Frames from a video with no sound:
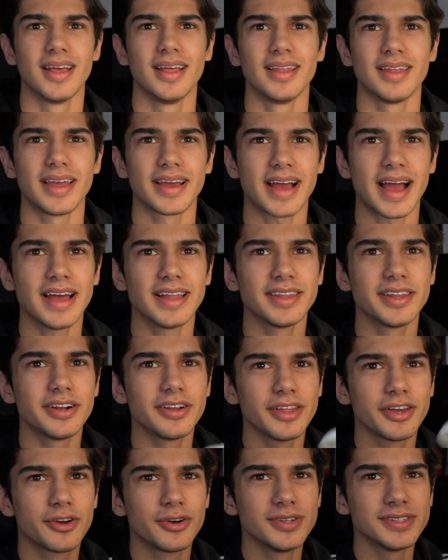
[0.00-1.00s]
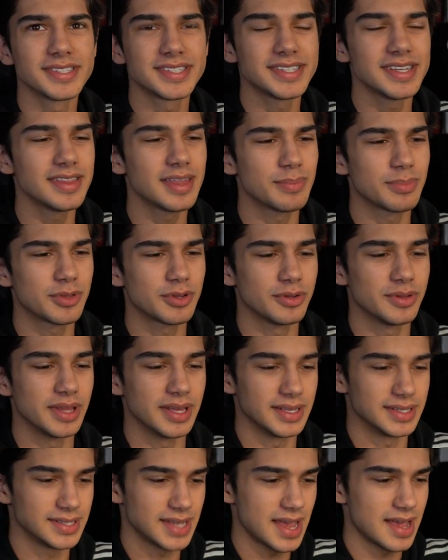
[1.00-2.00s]
Like, I literally couldn't see them through
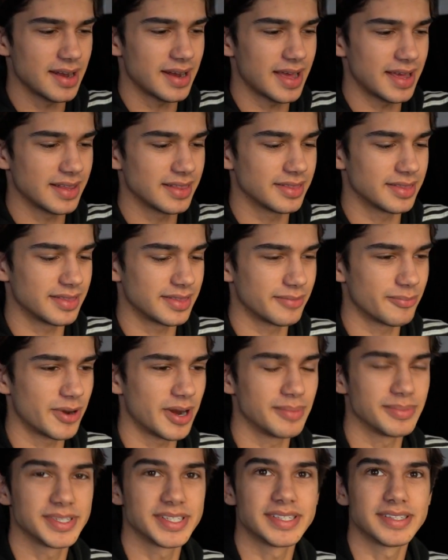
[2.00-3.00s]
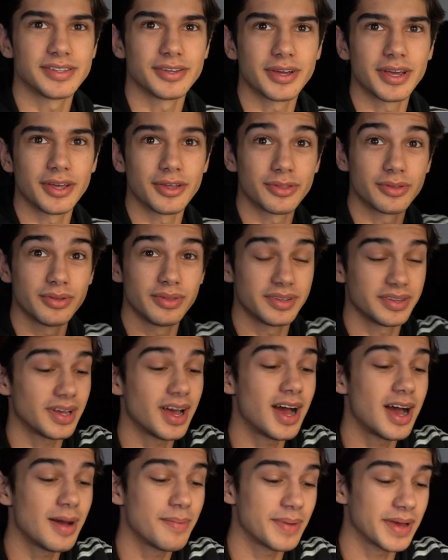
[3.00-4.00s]
this, and when I'm looking through the
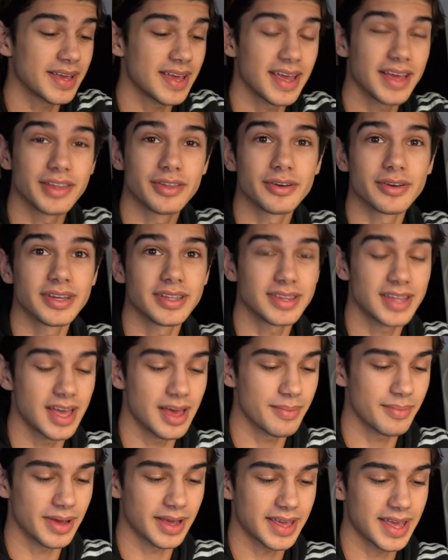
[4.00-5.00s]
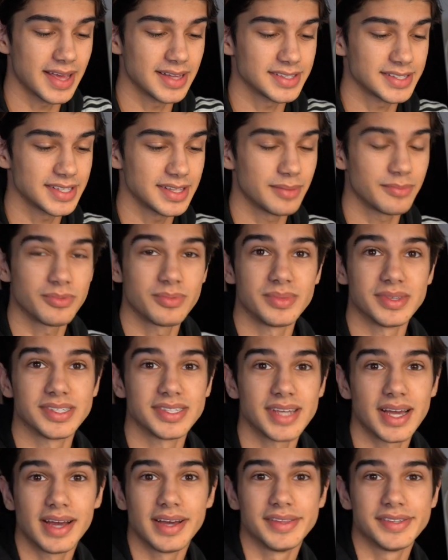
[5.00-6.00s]
top, I can't look at them, I can't see them from the
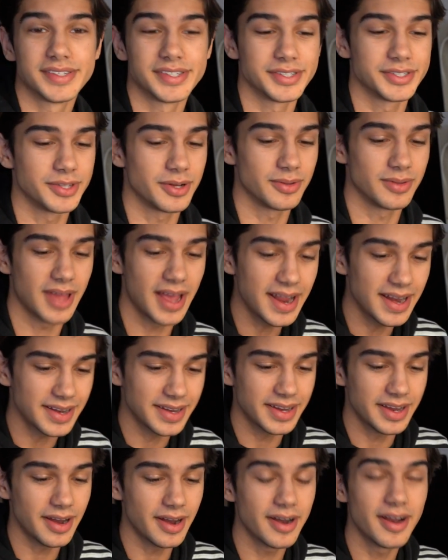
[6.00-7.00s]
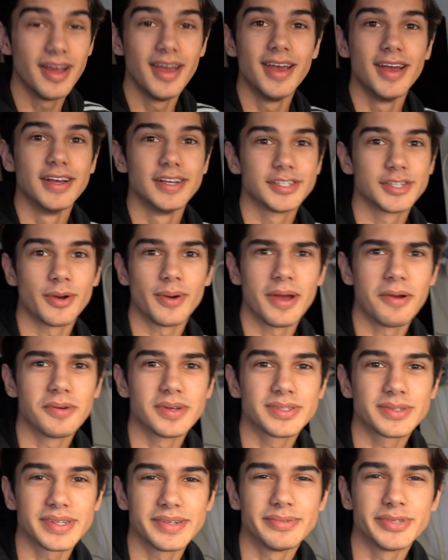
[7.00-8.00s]
sides, there's no light in here, so it
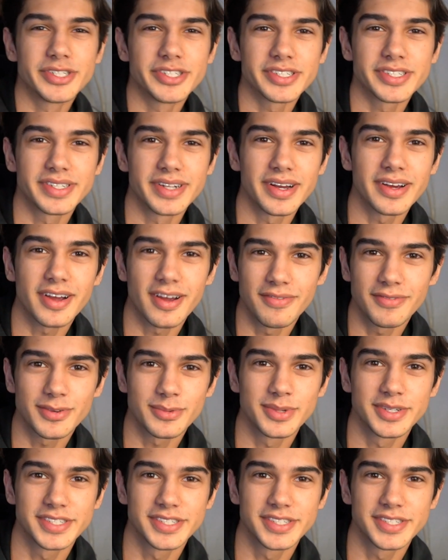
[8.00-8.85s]
was just an uncomfortable